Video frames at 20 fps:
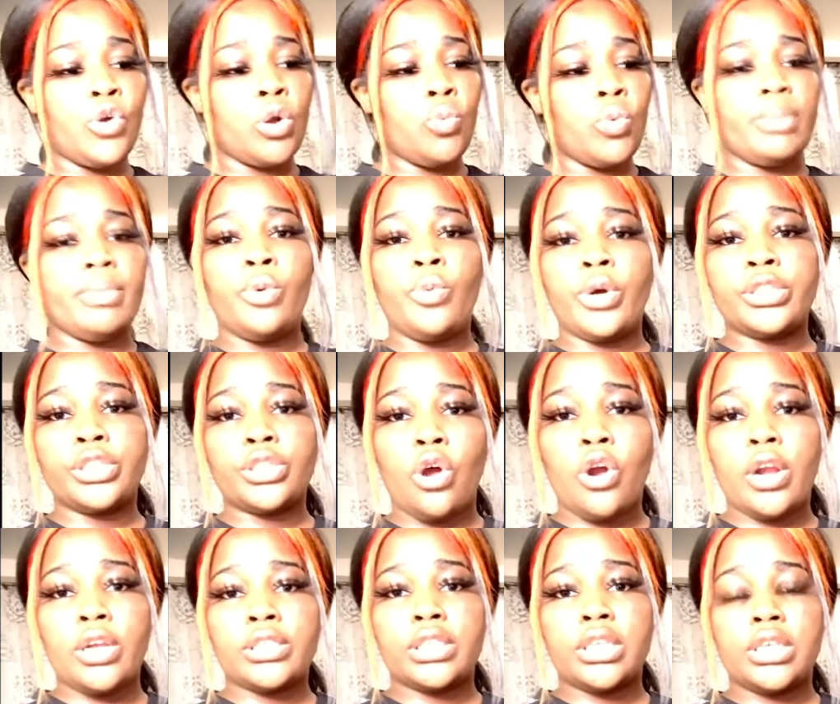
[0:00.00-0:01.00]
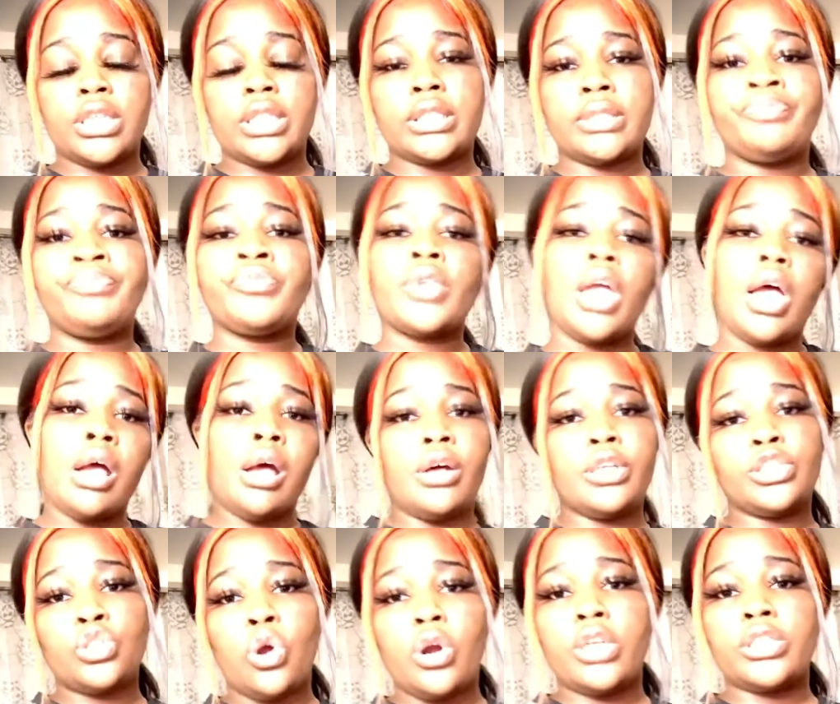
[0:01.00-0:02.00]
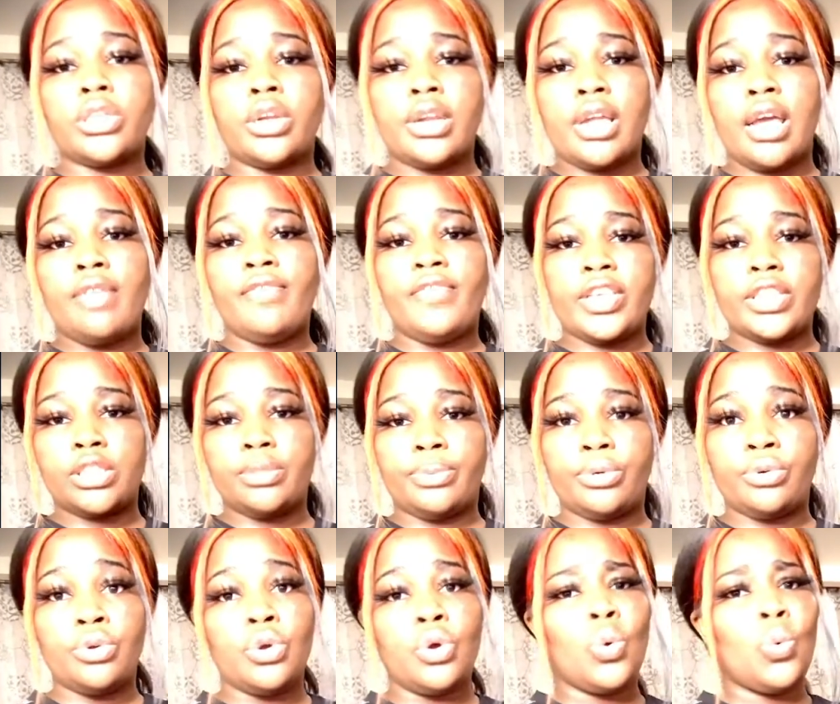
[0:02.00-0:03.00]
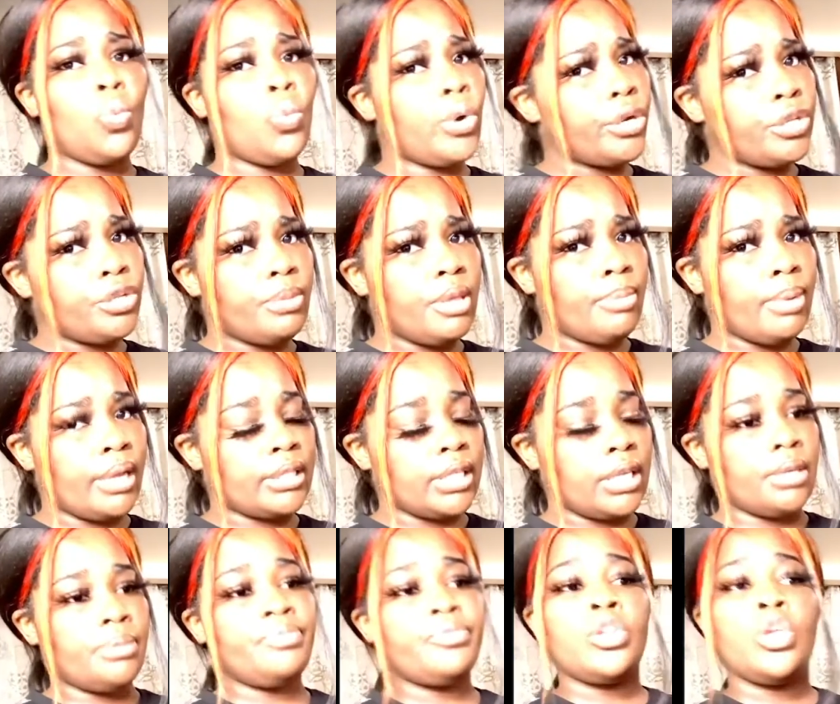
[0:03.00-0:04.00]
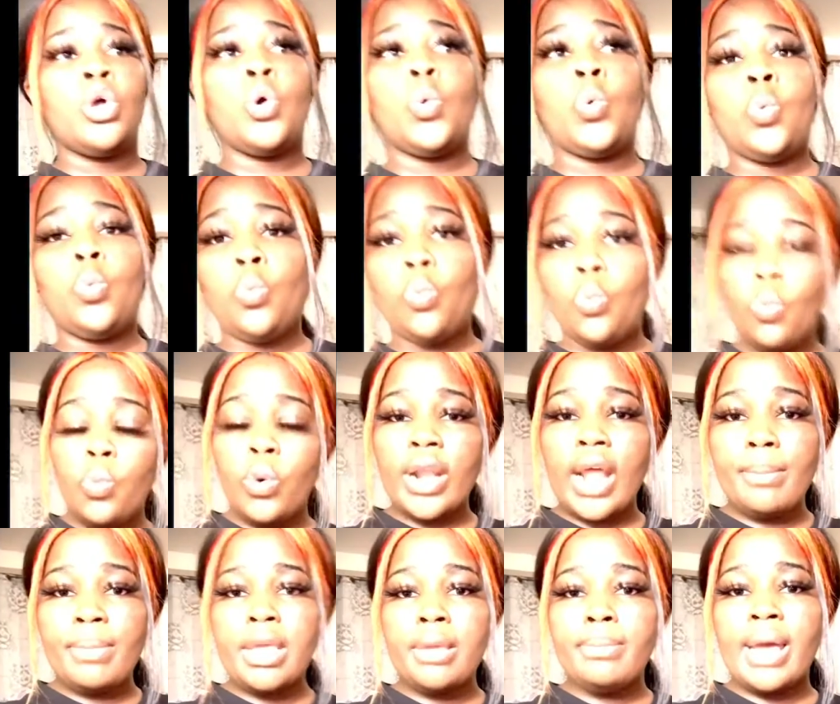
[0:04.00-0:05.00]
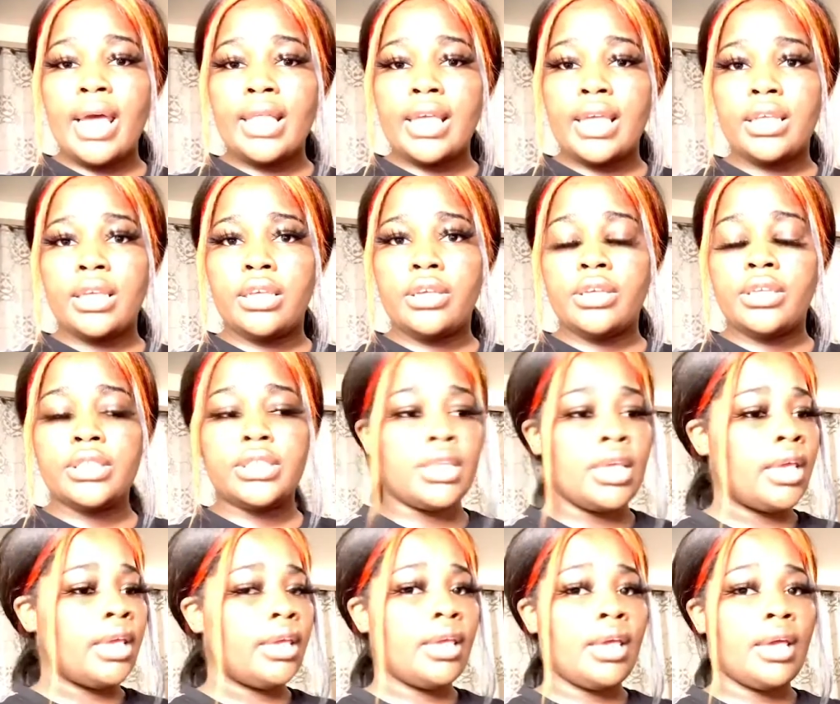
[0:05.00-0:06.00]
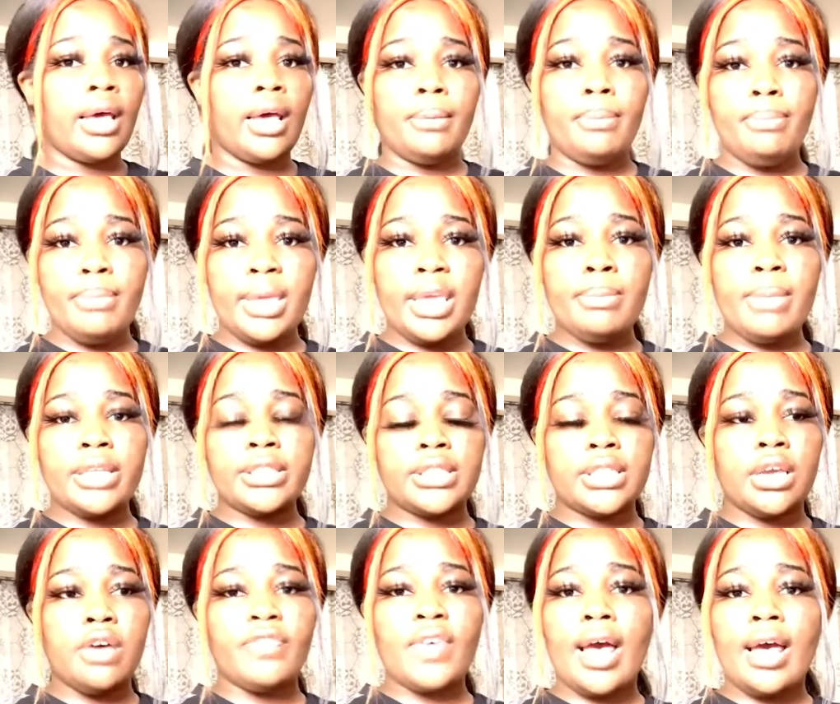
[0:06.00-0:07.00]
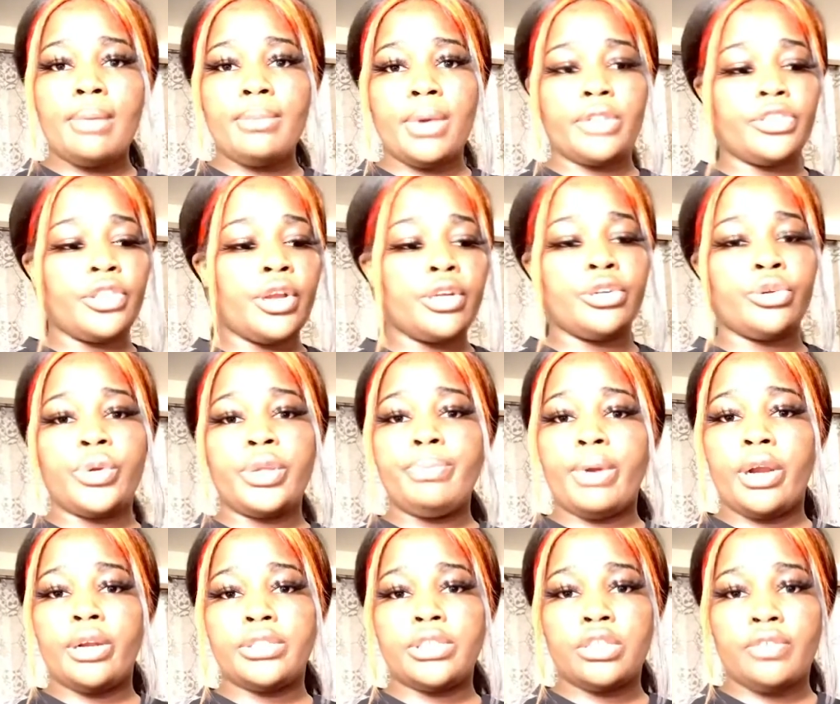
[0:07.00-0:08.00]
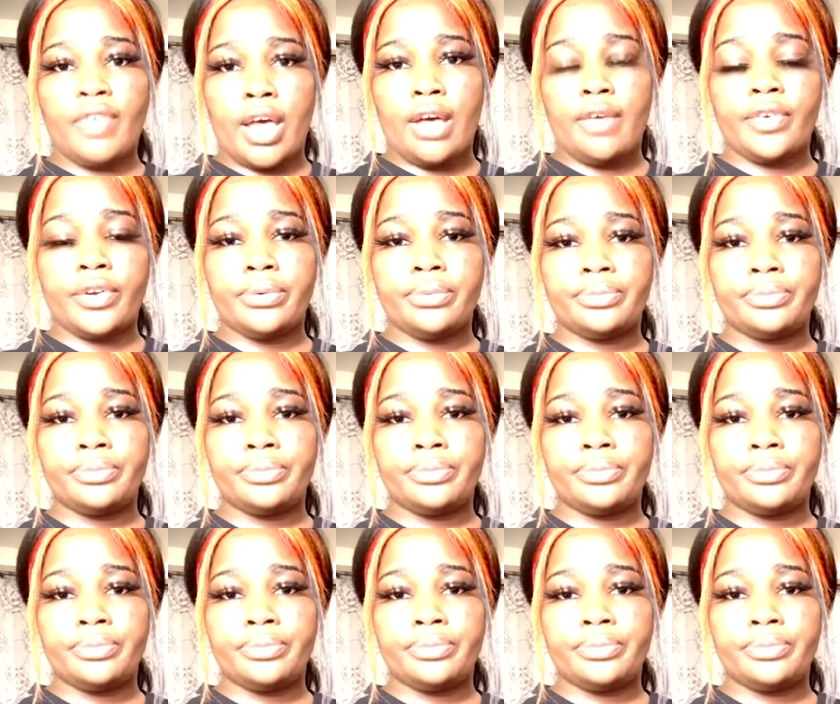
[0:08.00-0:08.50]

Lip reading: Women with Scars is, all scars are not visible. What do you mean by that? What I mean by that is, me, myself, I'm a 3rd-degree burn survivor.